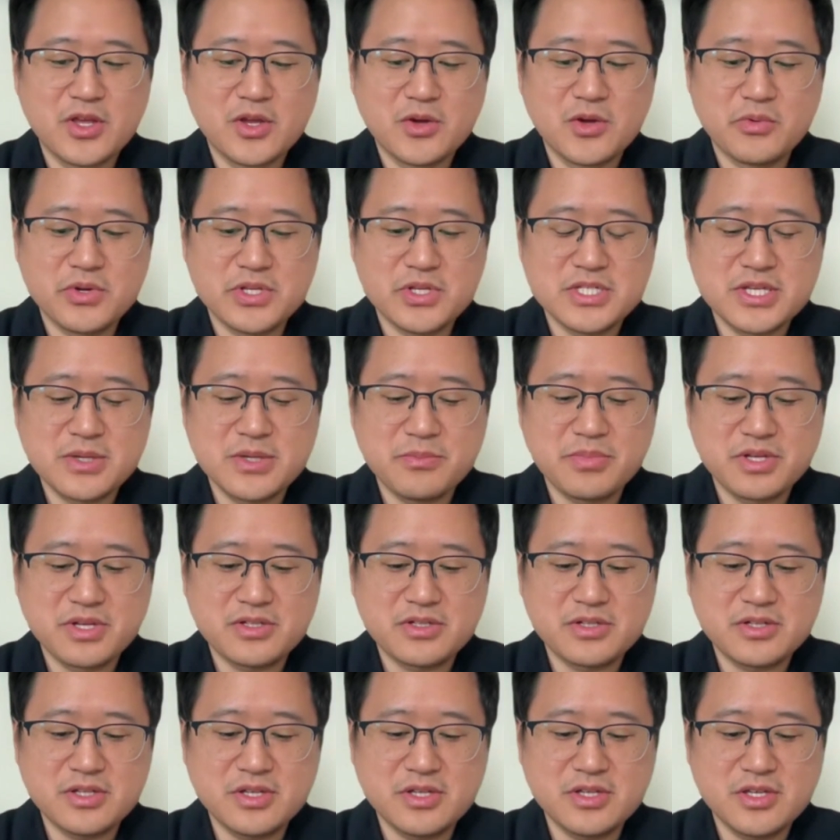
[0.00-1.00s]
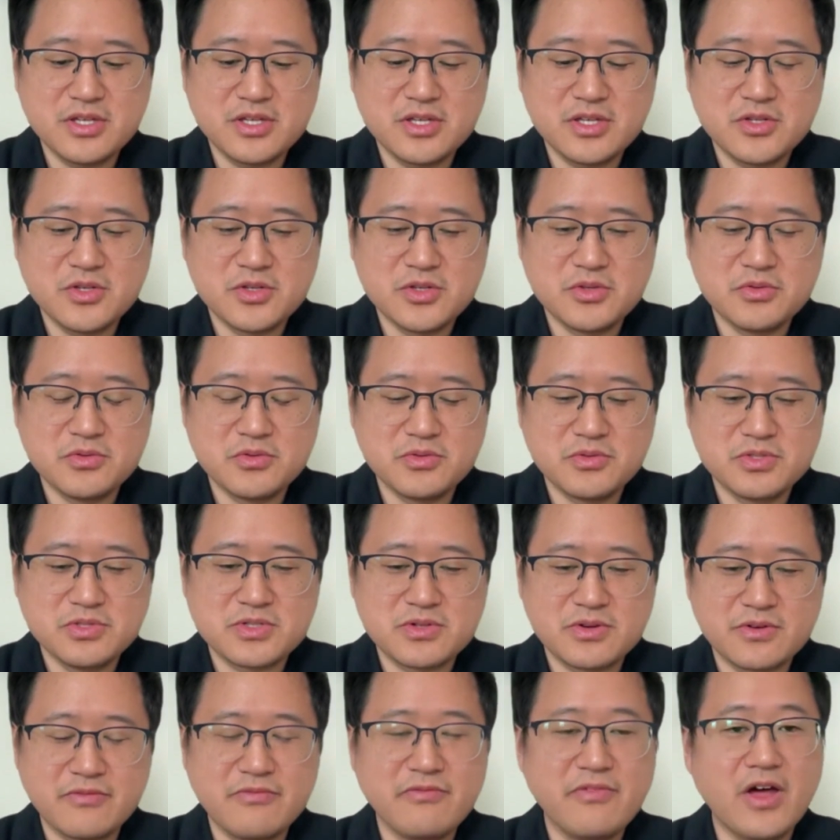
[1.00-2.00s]
we typically use
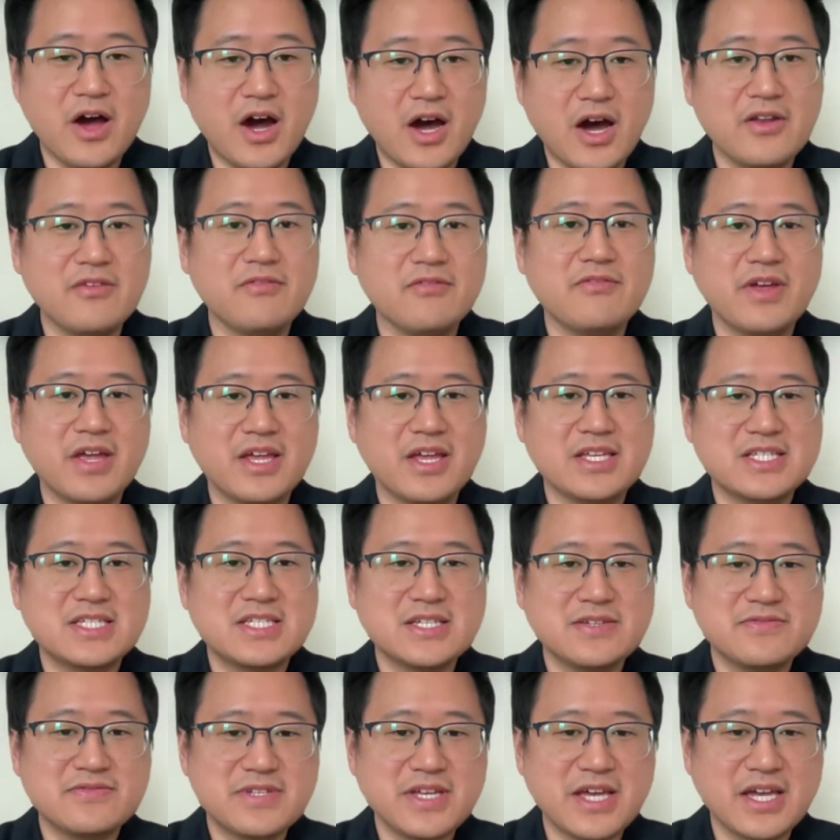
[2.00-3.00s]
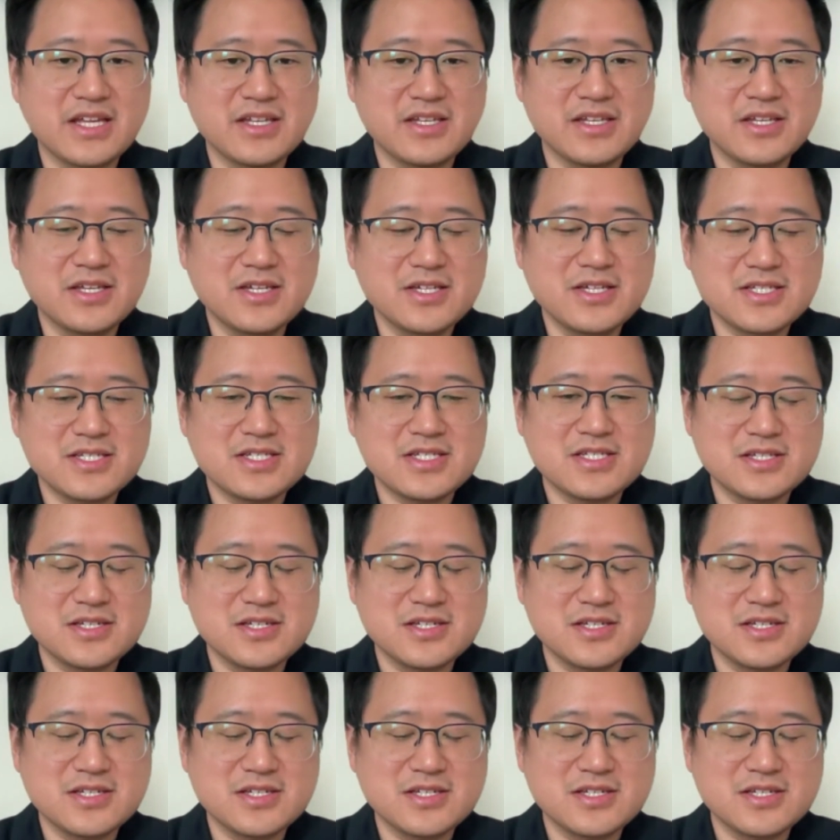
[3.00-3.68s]
sort of non-invasive techniques.